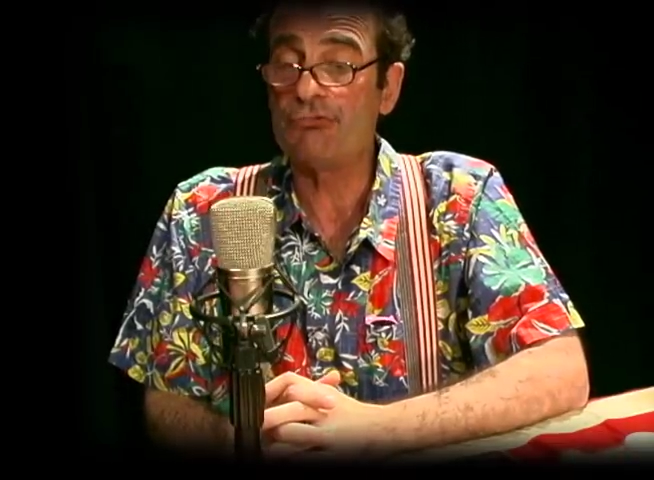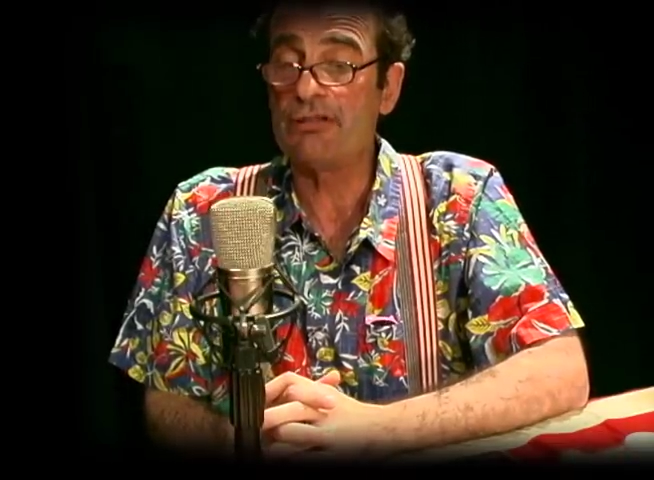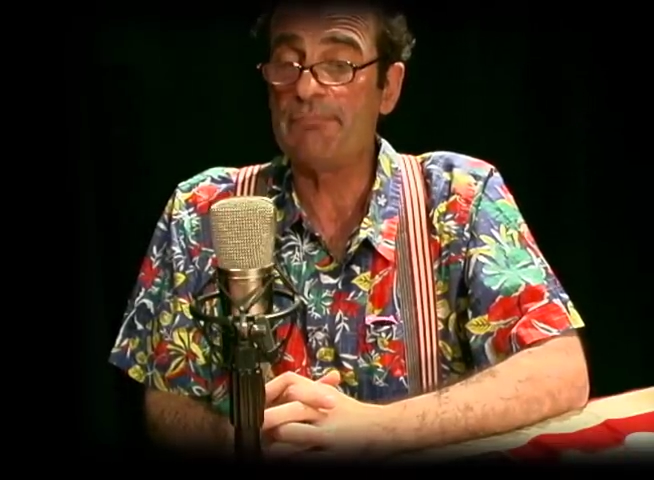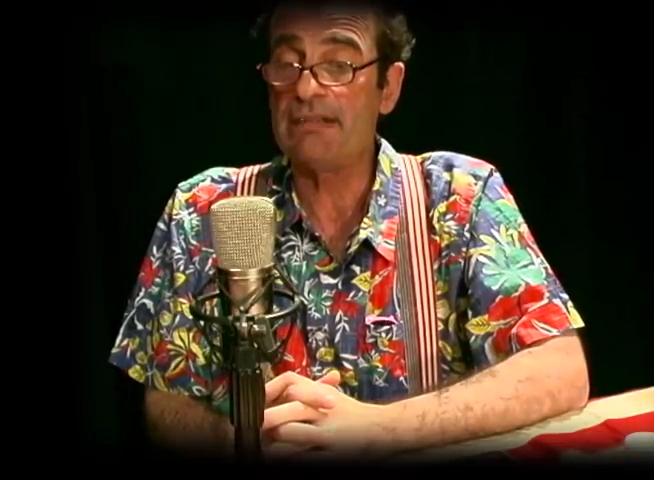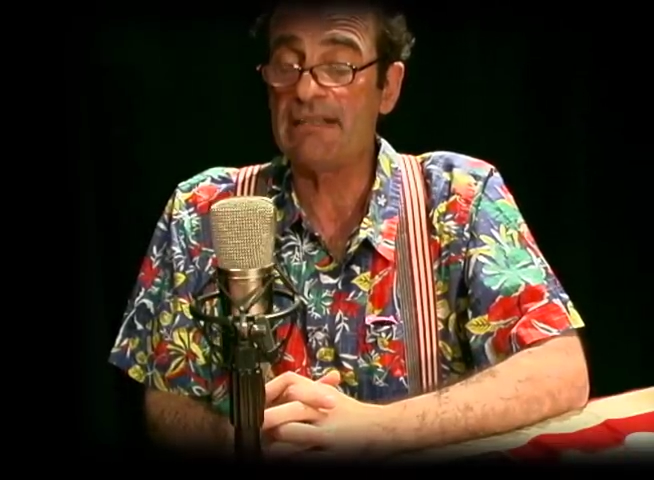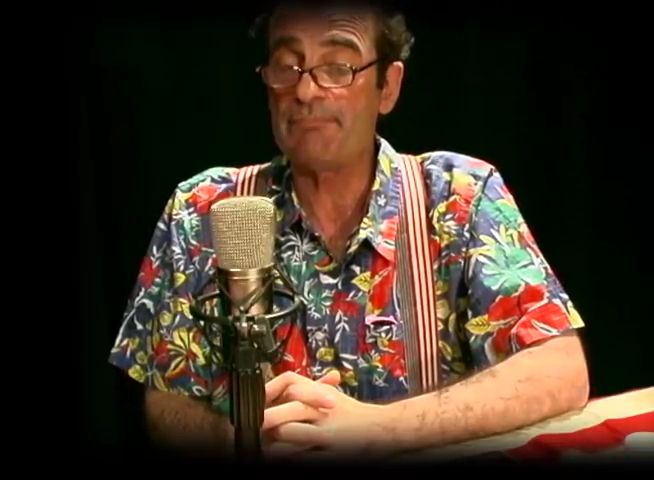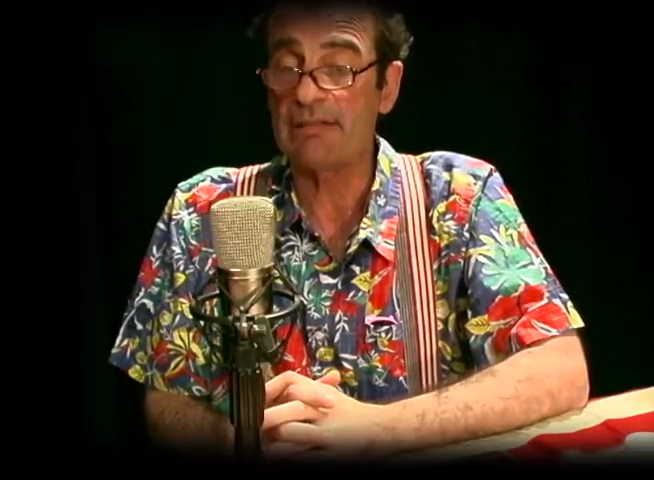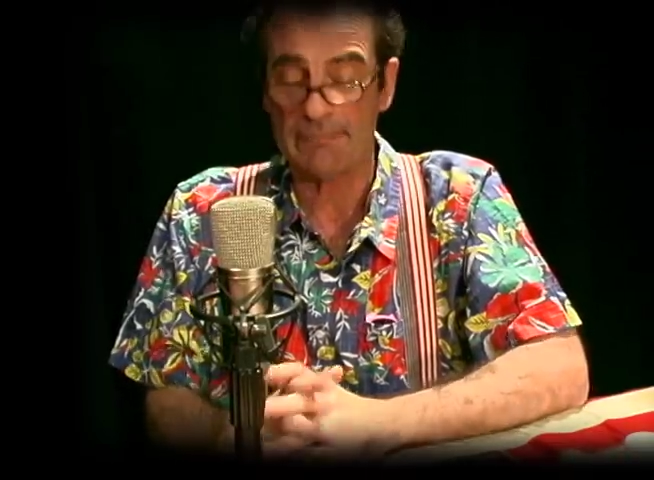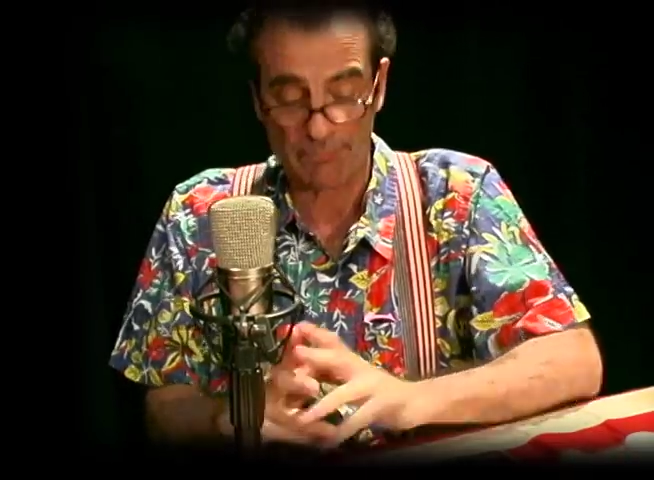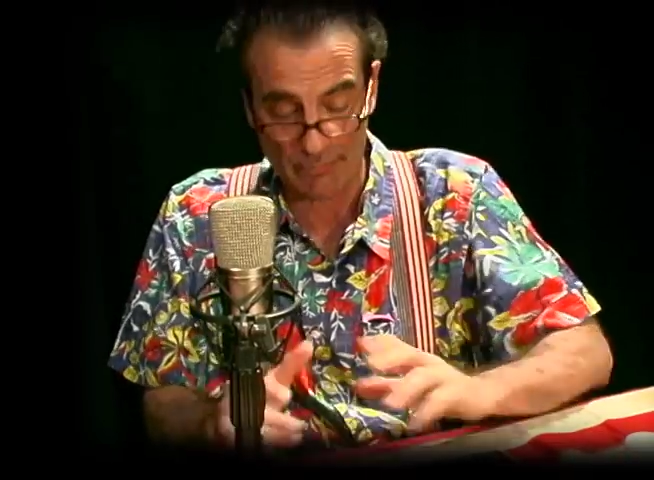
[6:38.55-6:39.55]
would be the
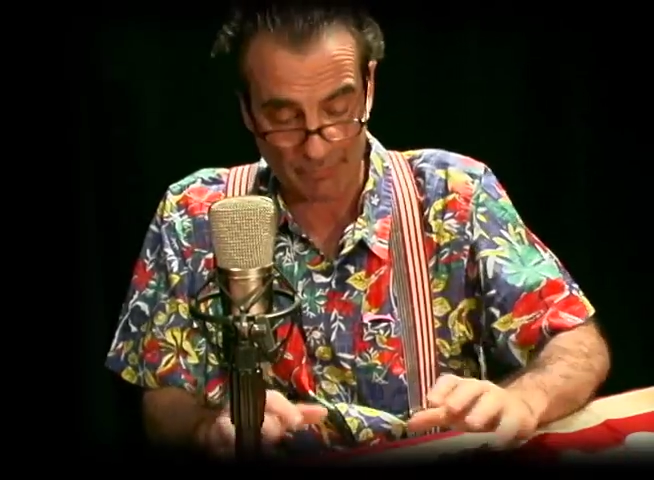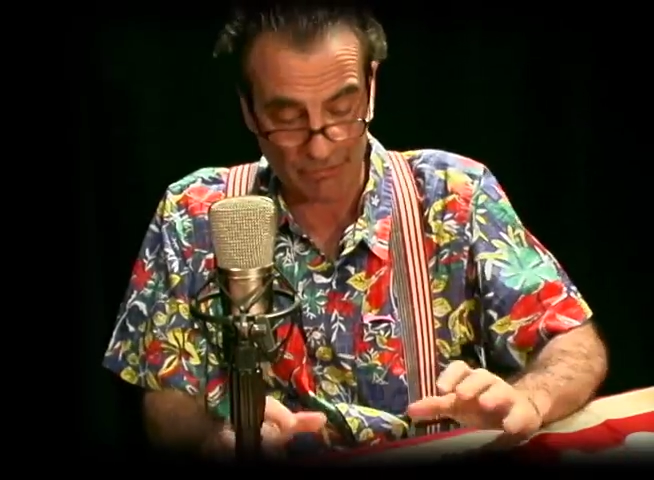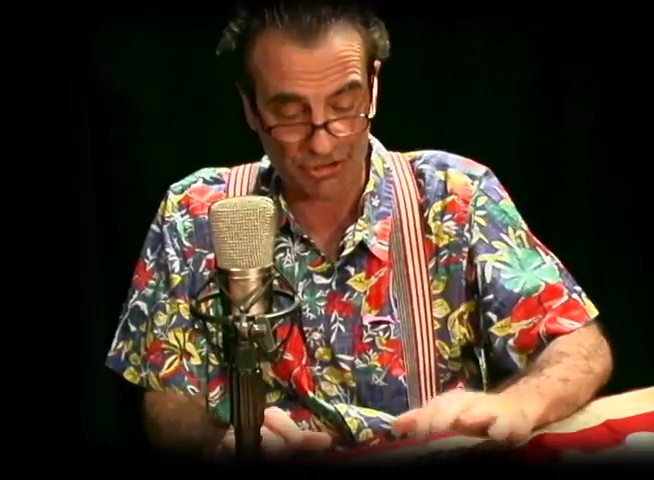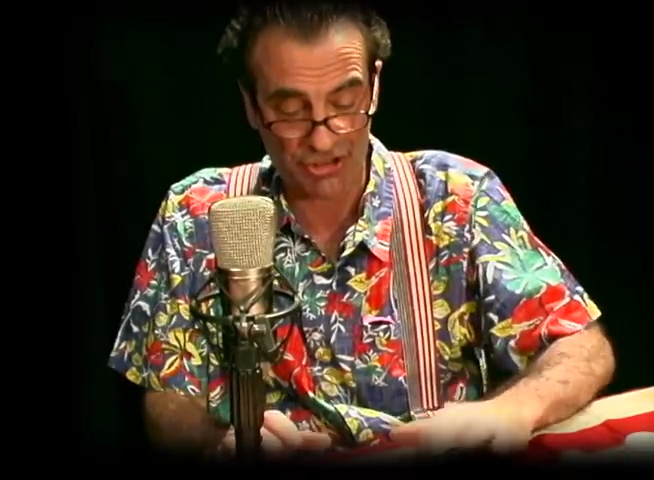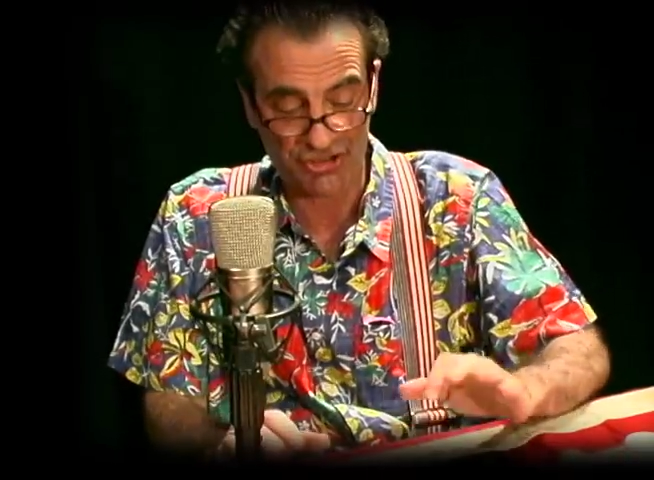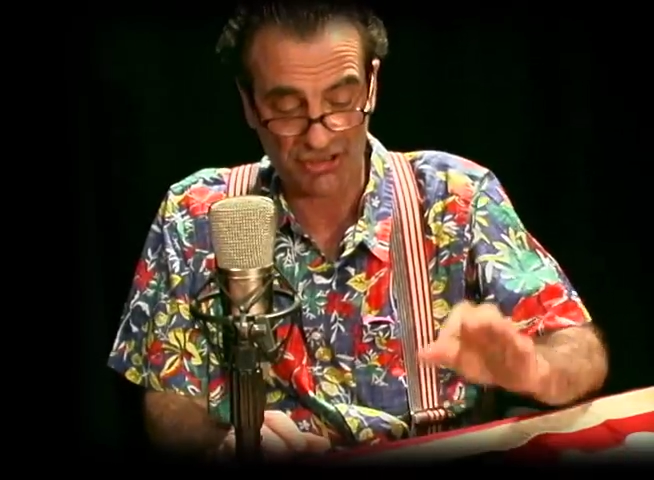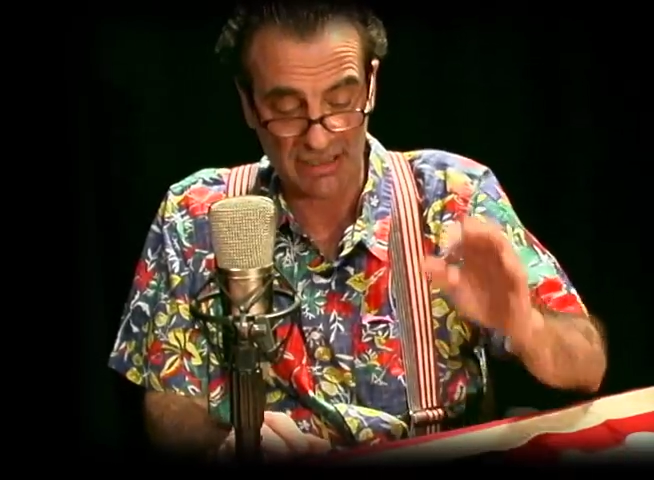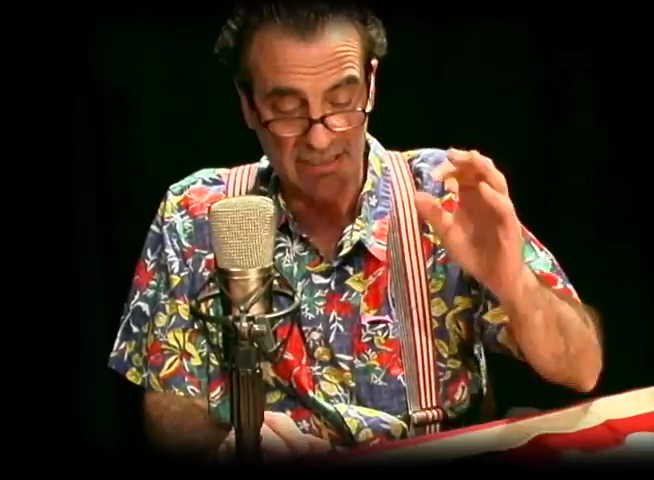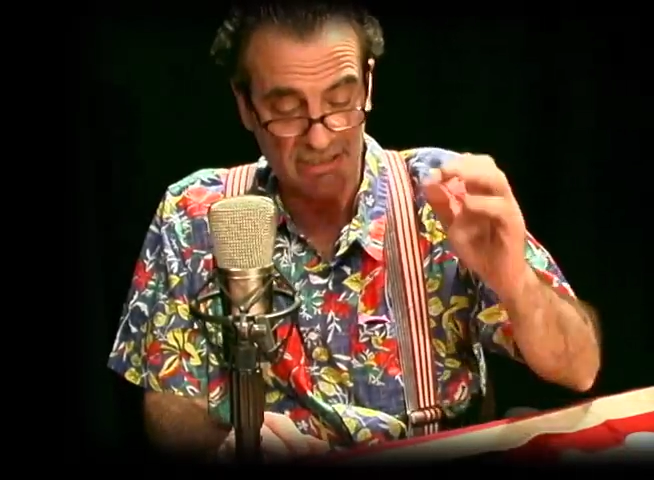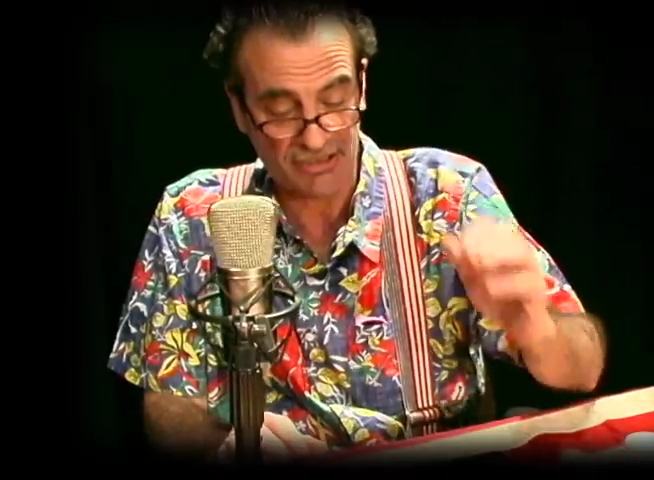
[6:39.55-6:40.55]
people
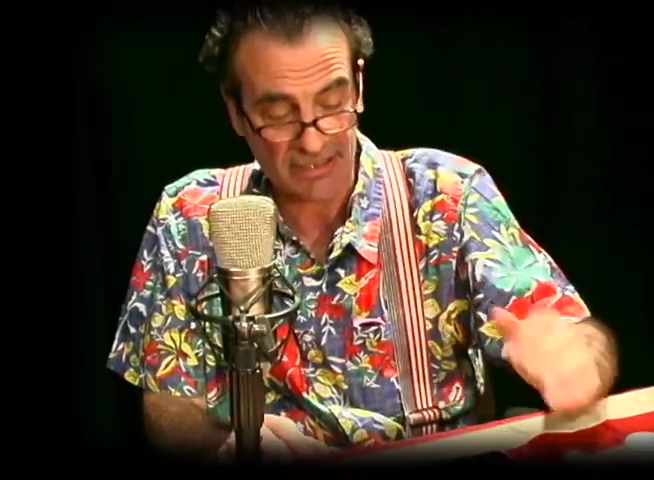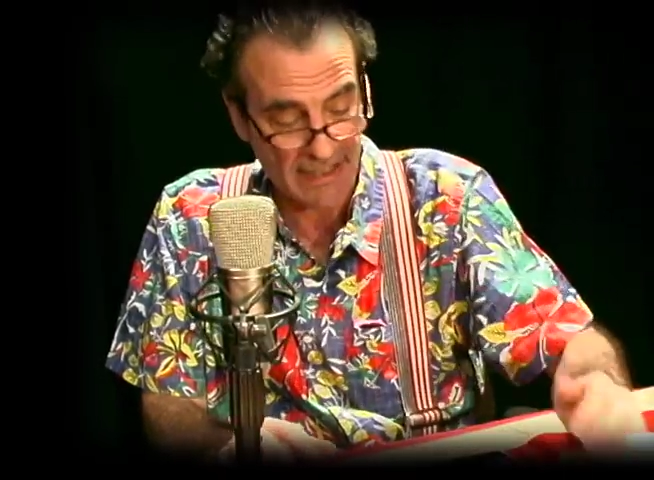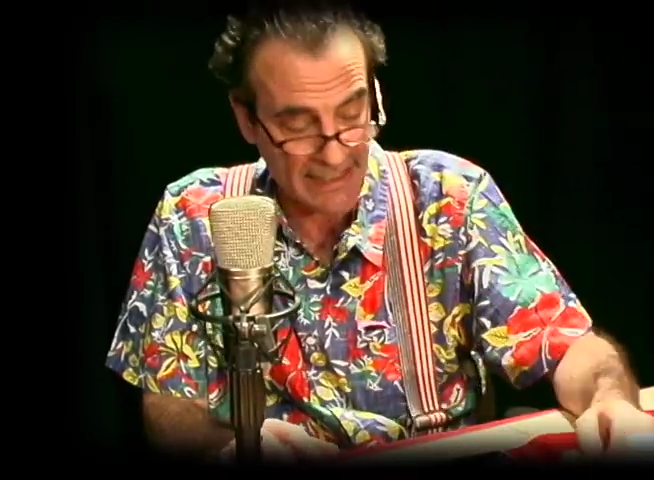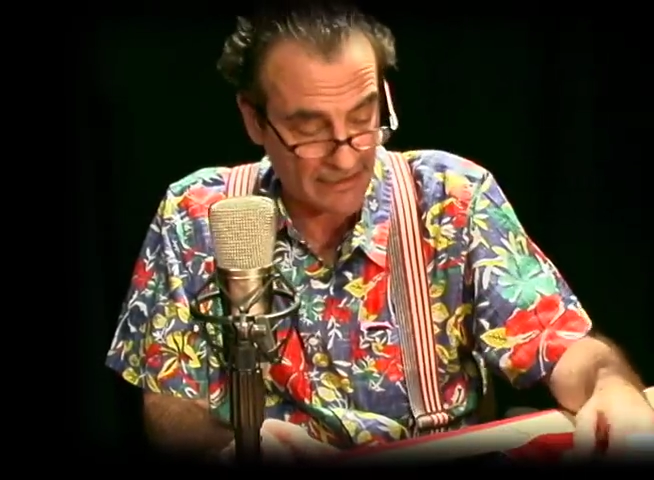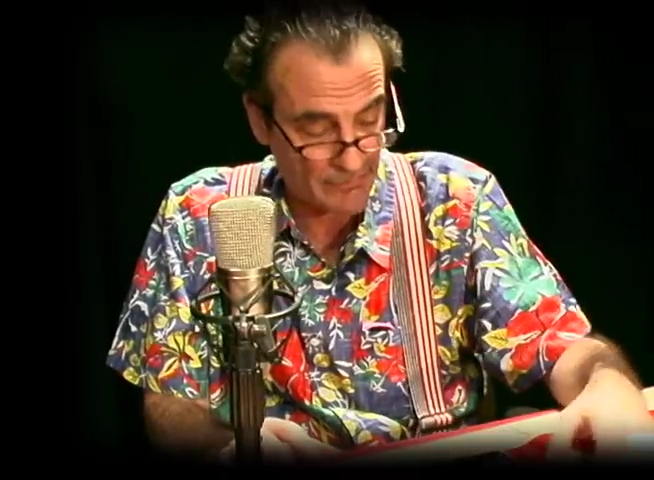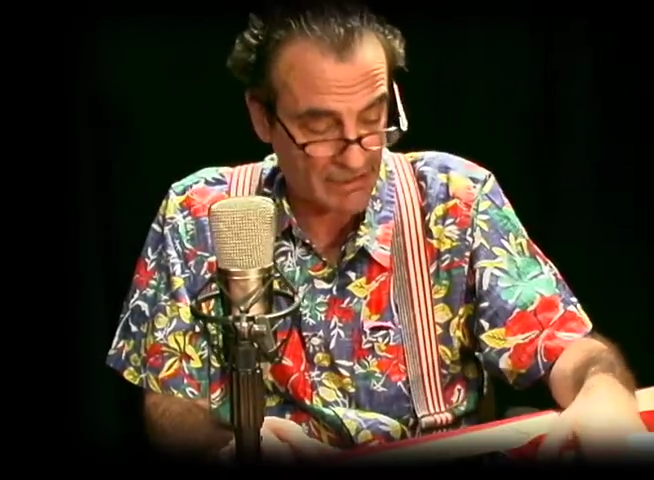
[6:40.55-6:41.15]
purchasing his title